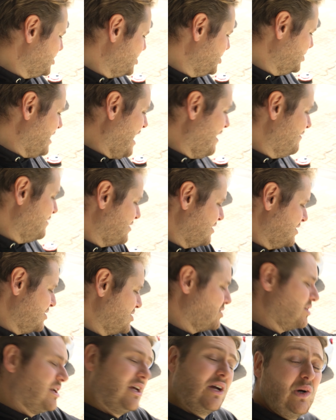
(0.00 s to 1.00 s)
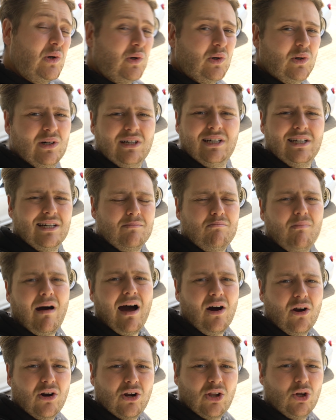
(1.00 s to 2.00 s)
So everything's going to go
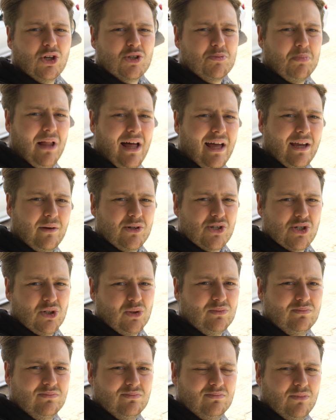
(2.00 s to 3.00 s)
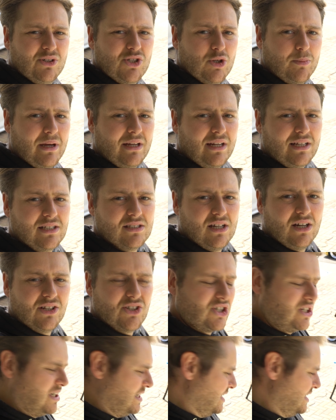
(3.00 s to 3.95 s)
matte or gloss black, which will be a nice touch.